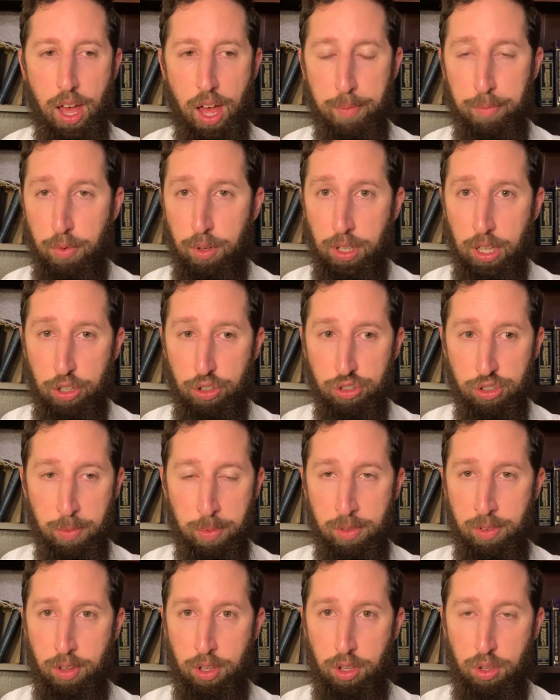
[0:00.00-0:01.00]
Relationships
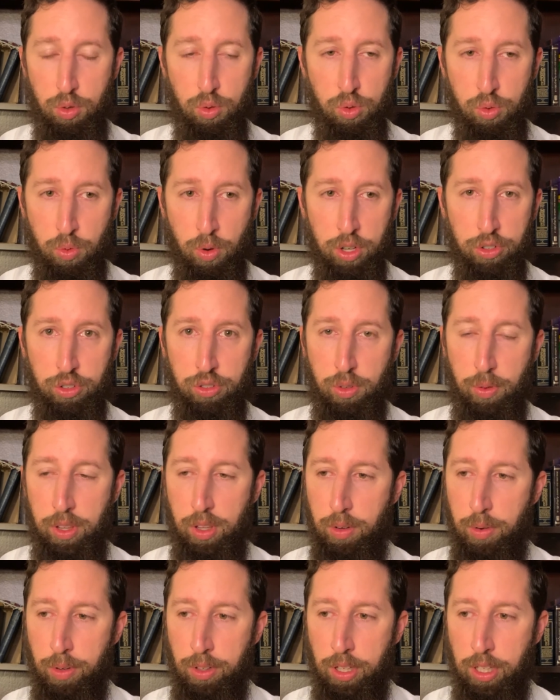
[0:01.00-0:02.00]
is a huge one, just the way
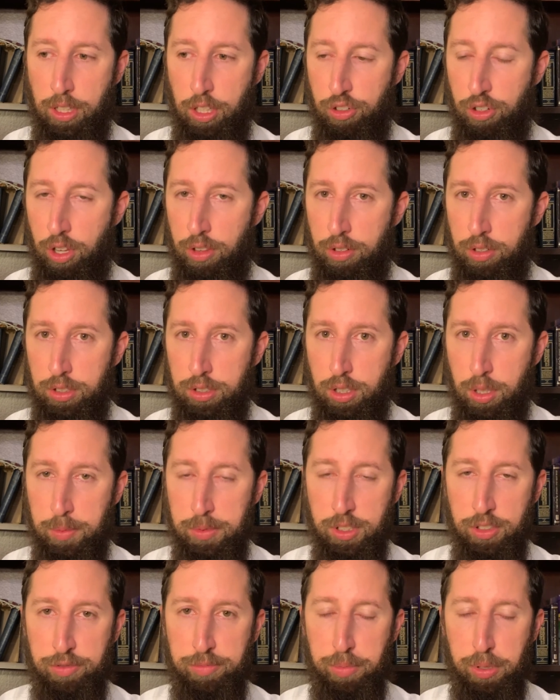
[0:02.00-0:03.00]
that we relate to each other in
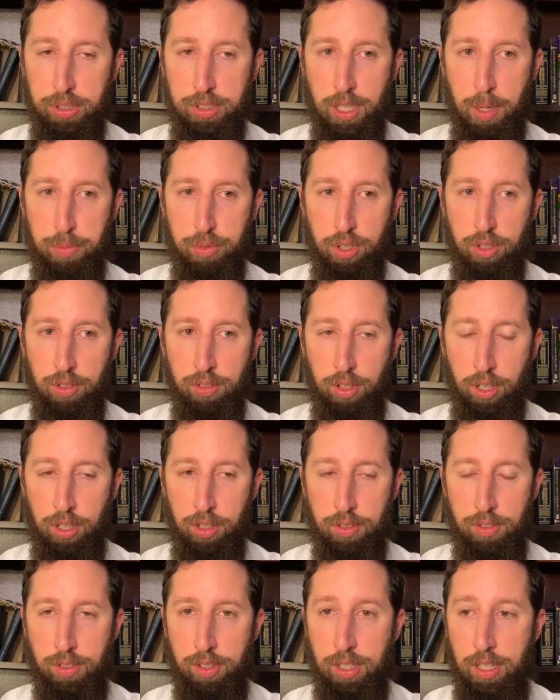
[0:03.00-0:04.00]
terms of perceptions and
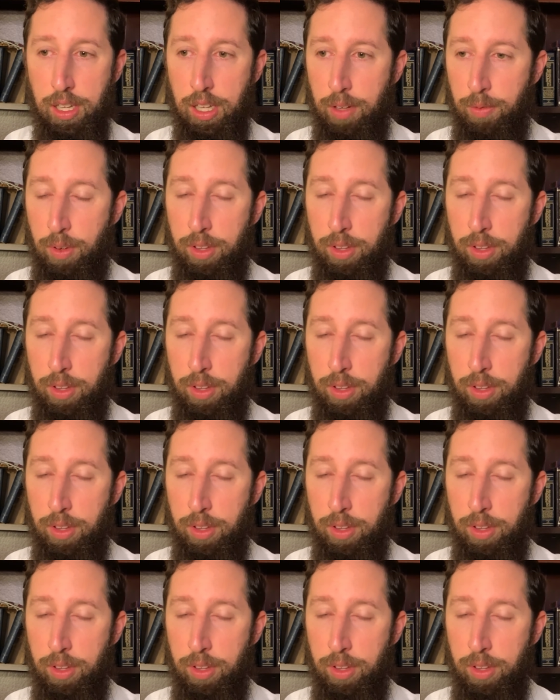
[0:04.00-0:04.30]
seeing.